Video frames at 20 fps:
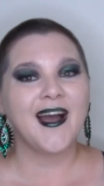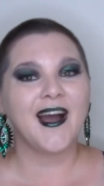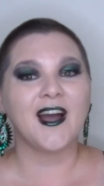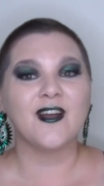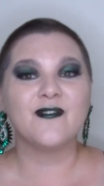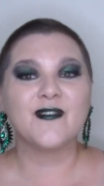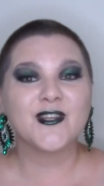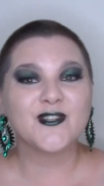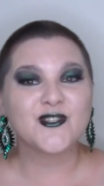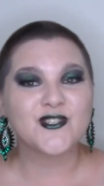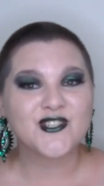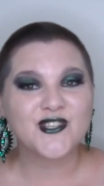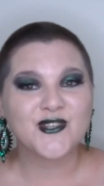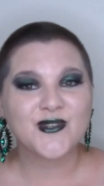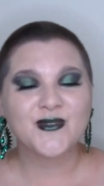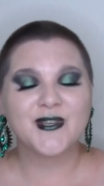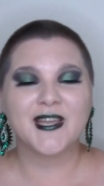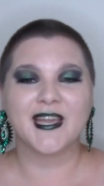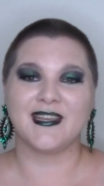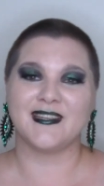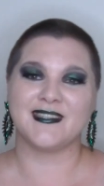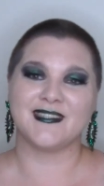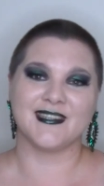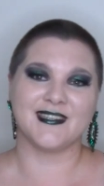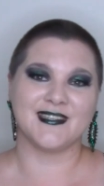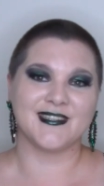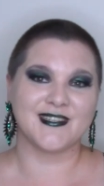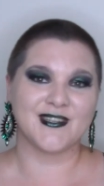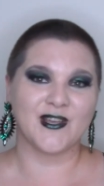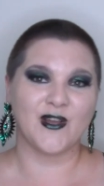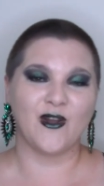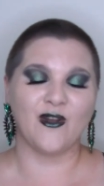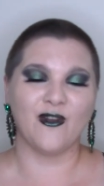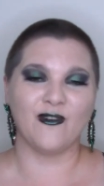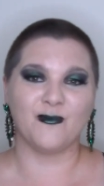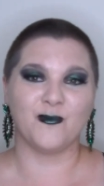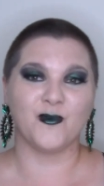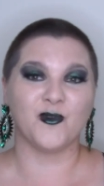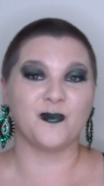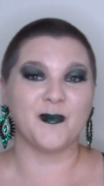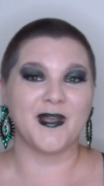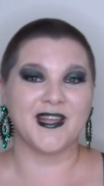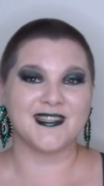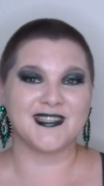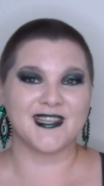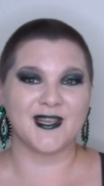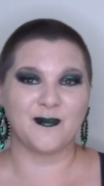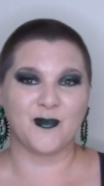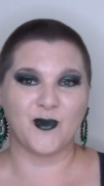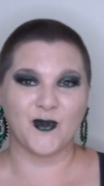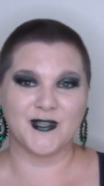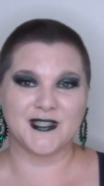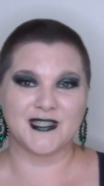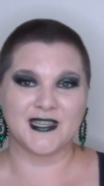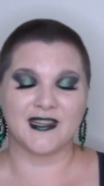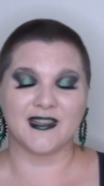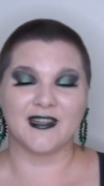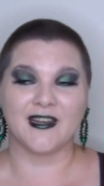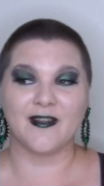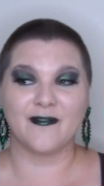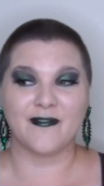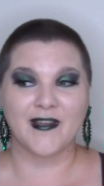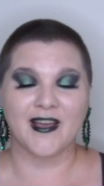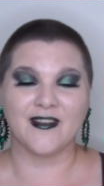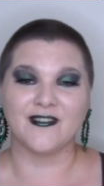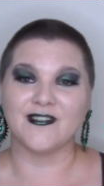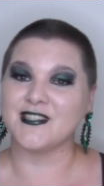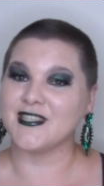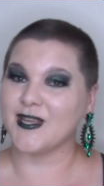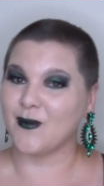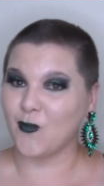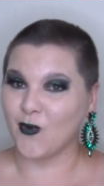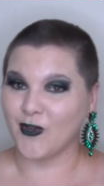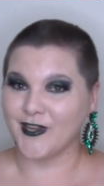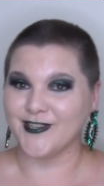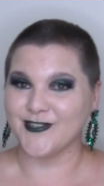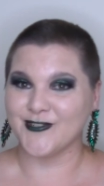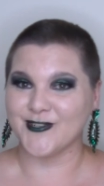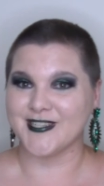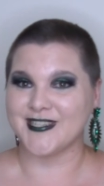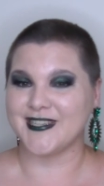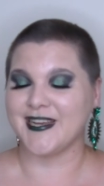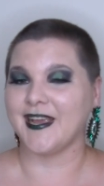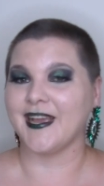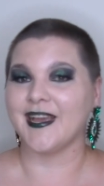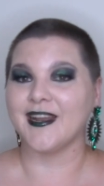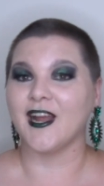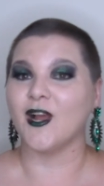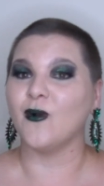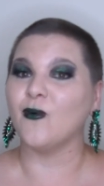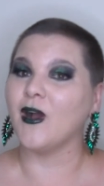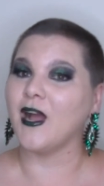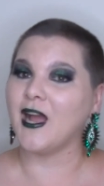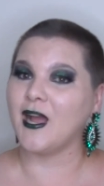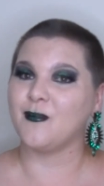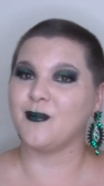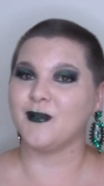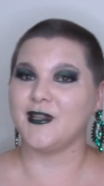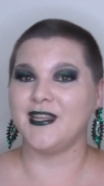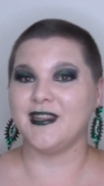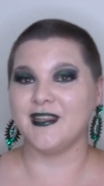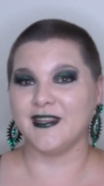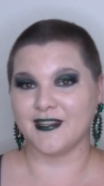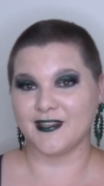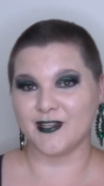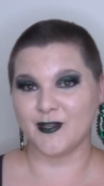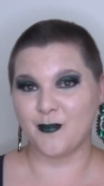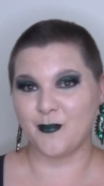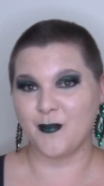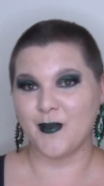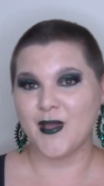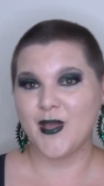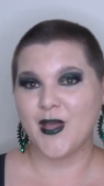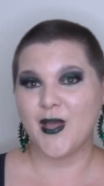I found 2 cases of Brugmansia poisoning that I found somewhat interesting, and I will happily link them